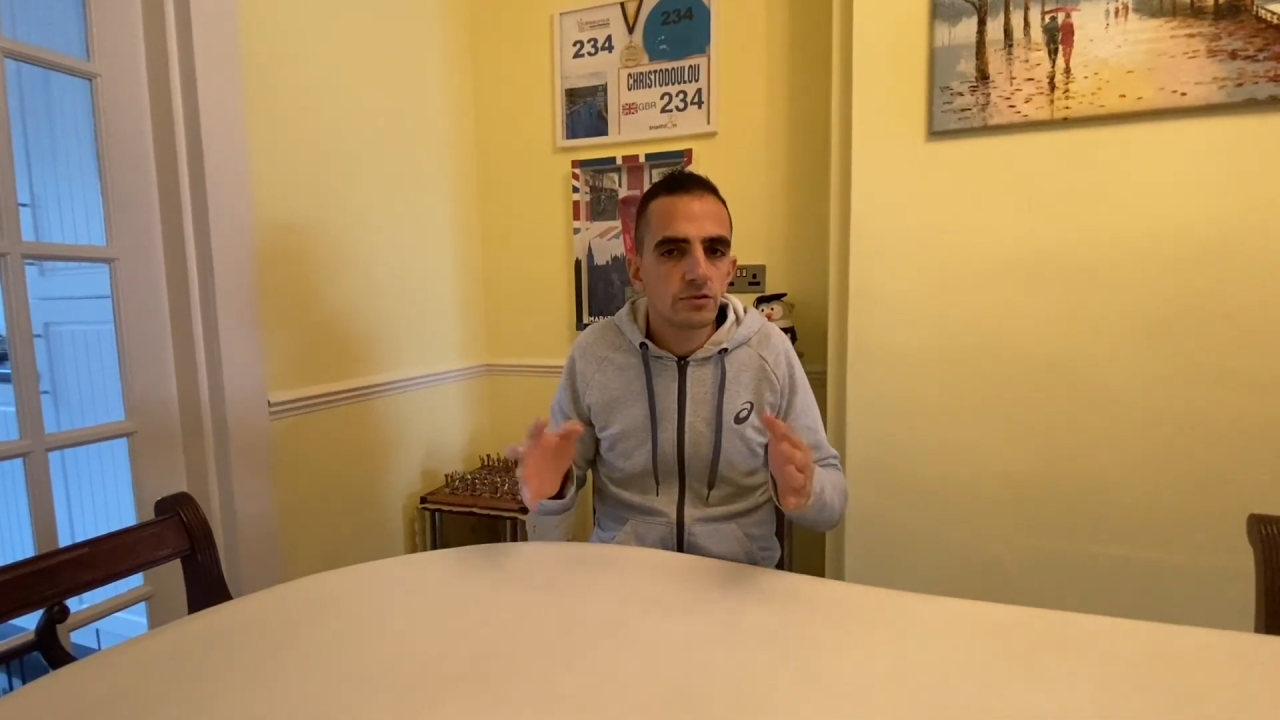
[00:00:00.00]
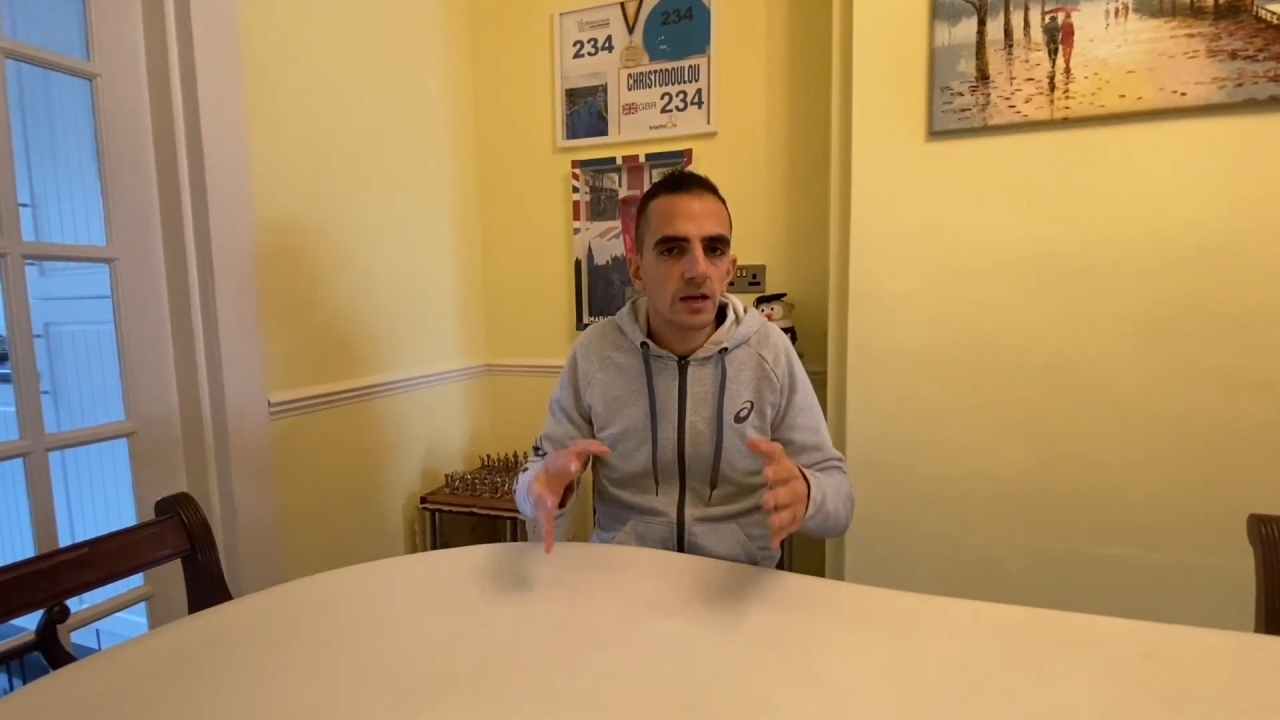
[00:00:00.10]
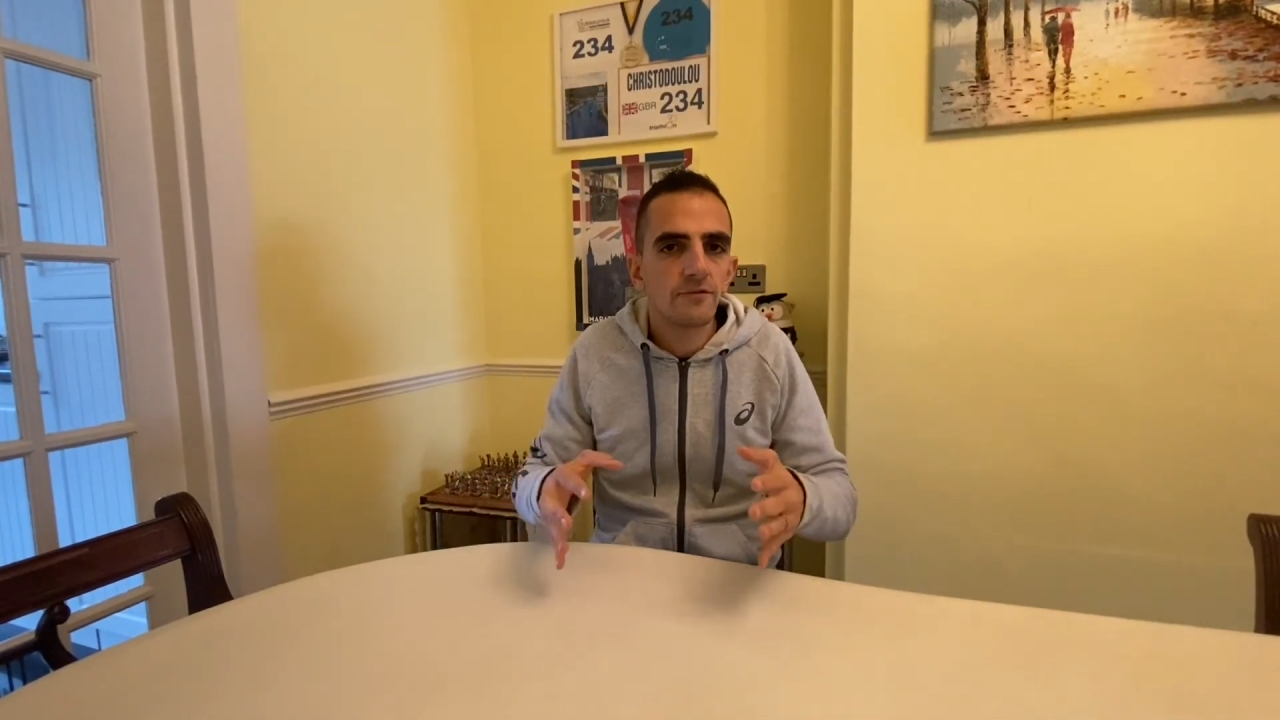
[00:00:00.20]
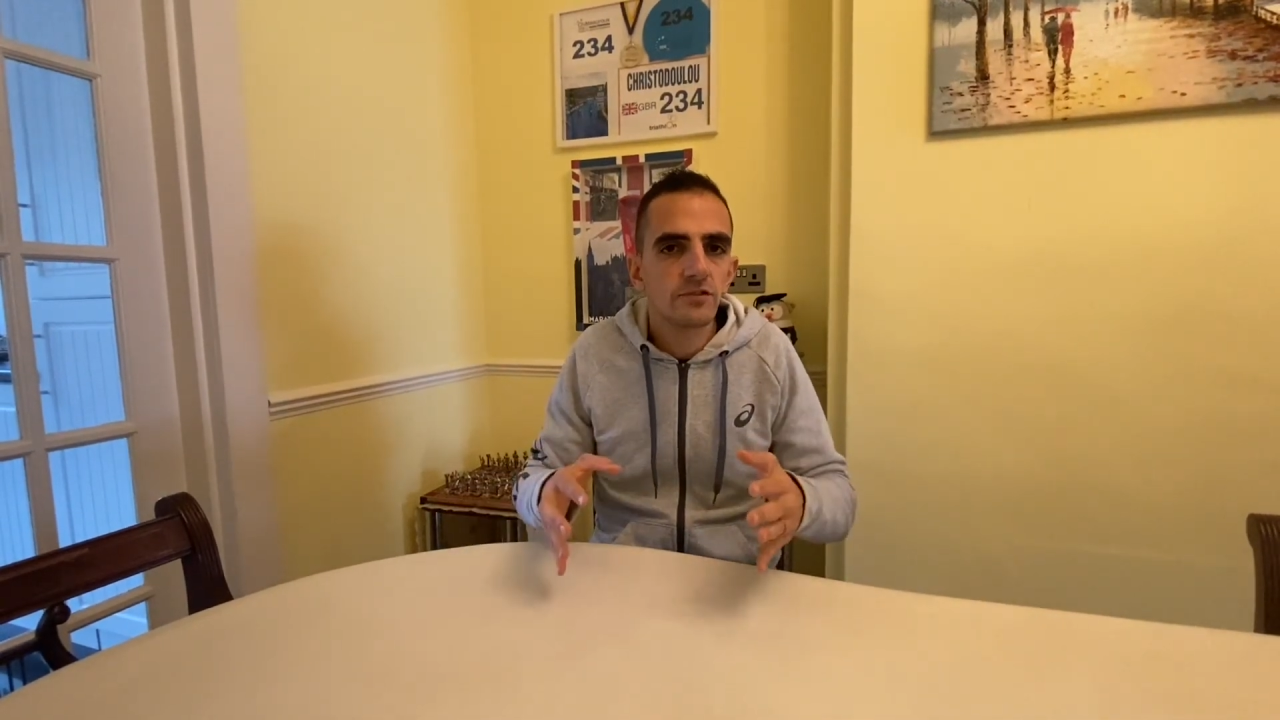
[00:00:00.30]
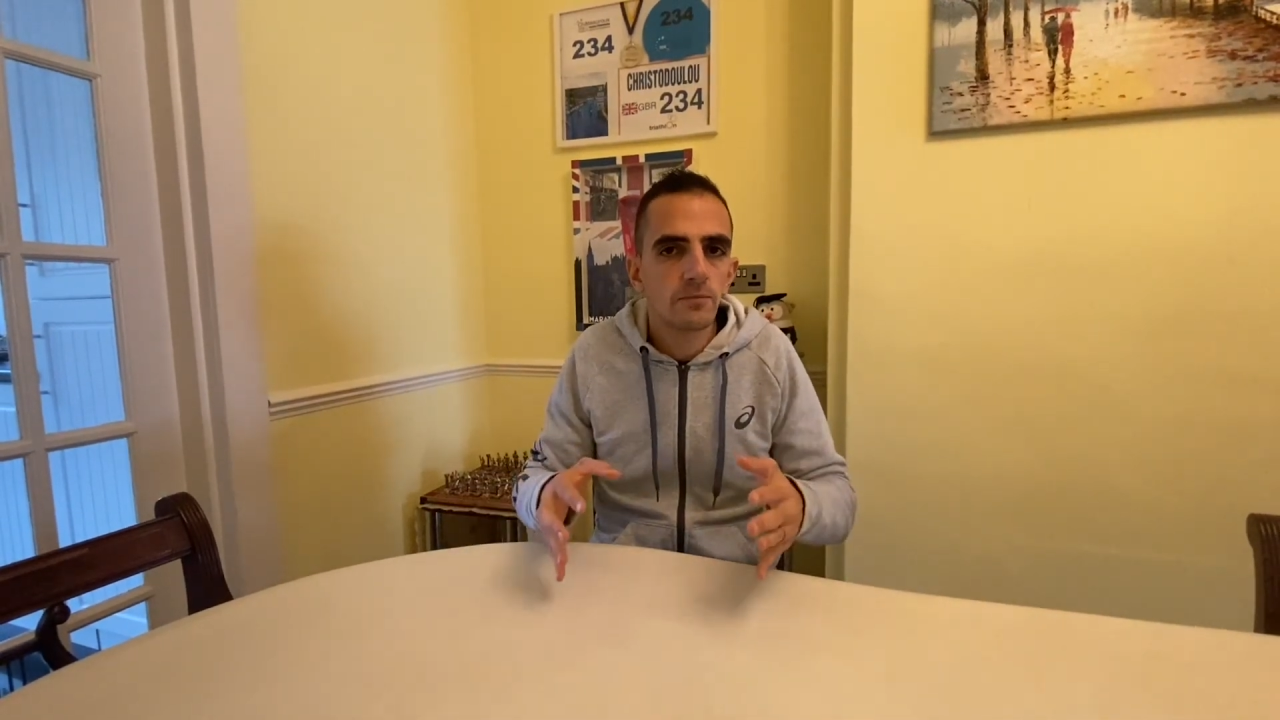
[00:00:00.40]

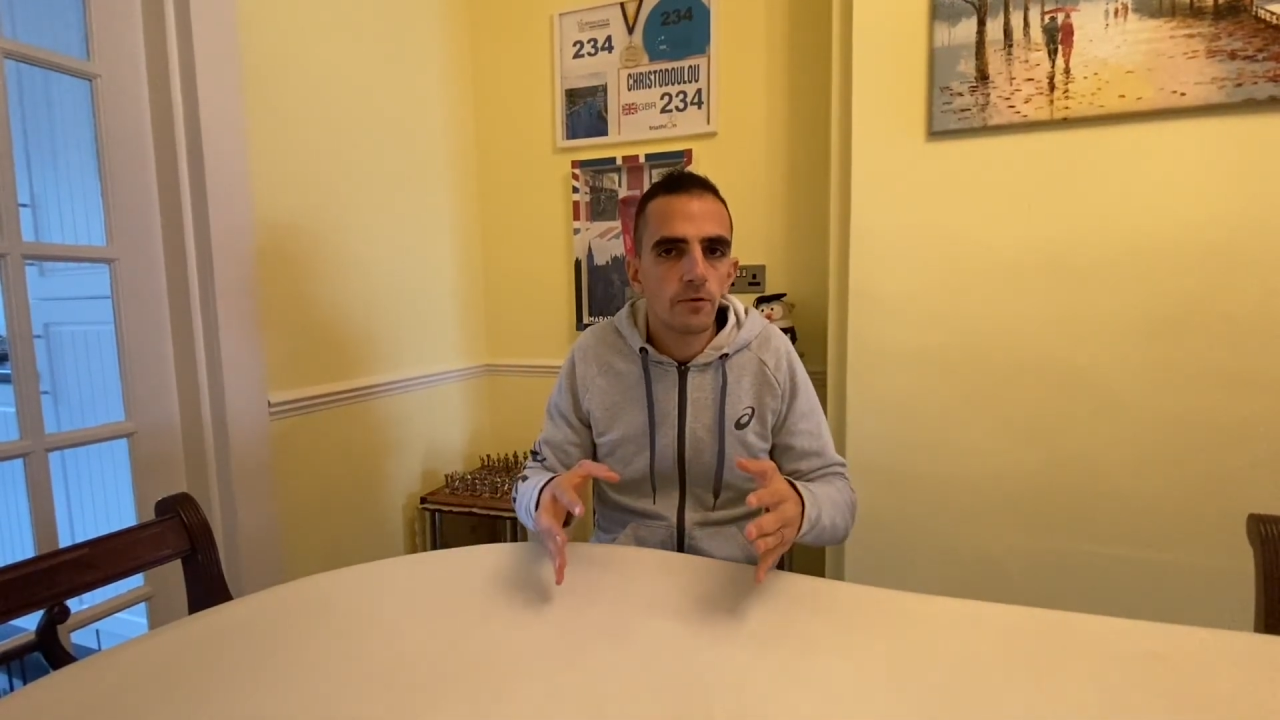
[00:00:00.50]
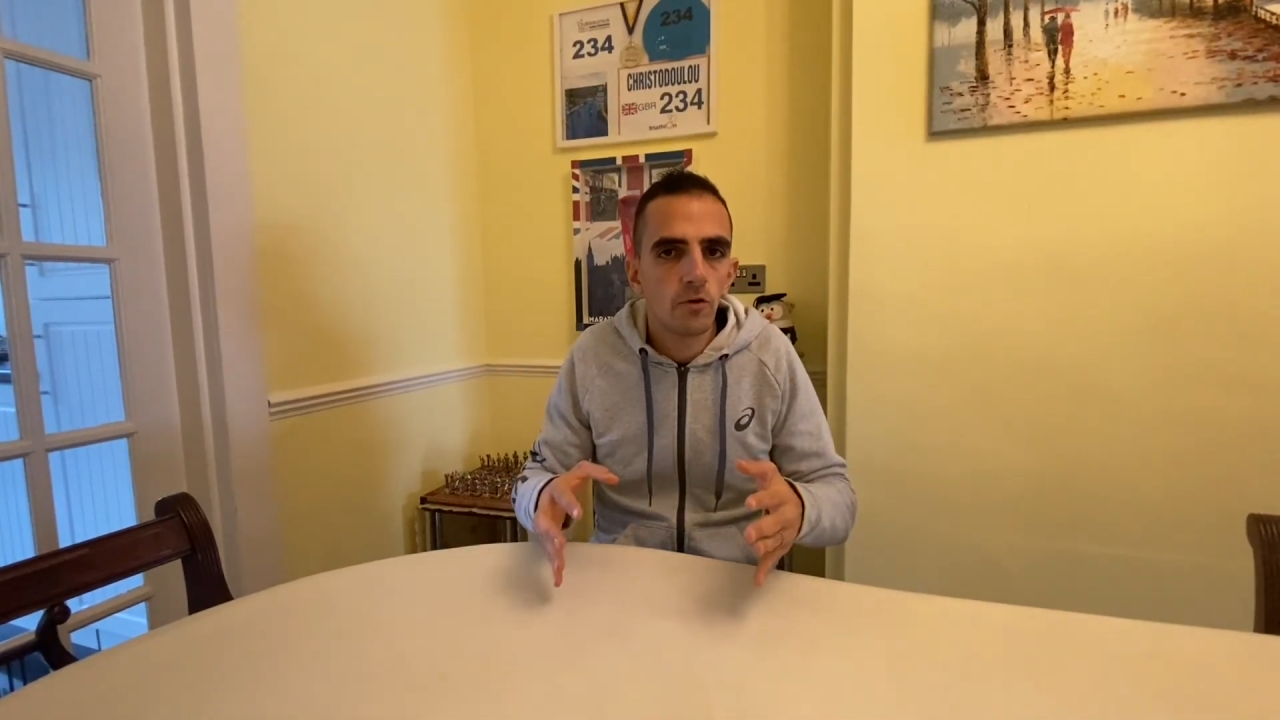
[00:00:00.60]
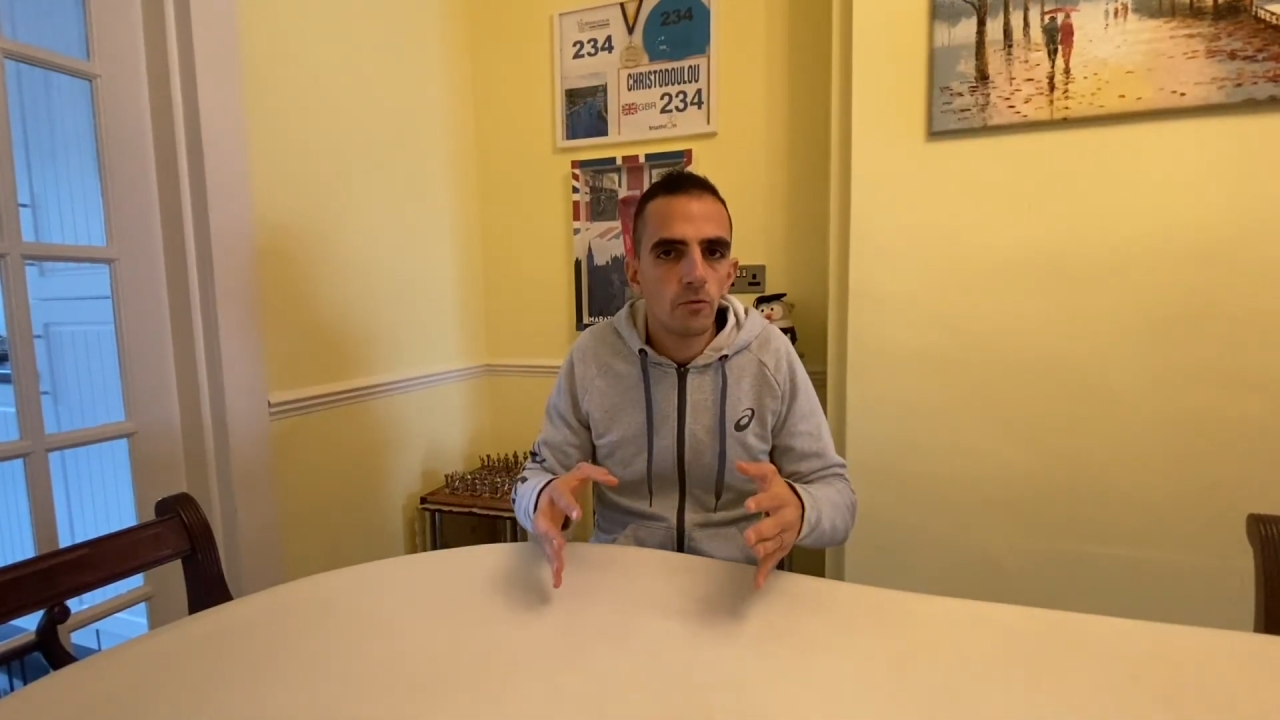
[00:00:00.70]
comfortable,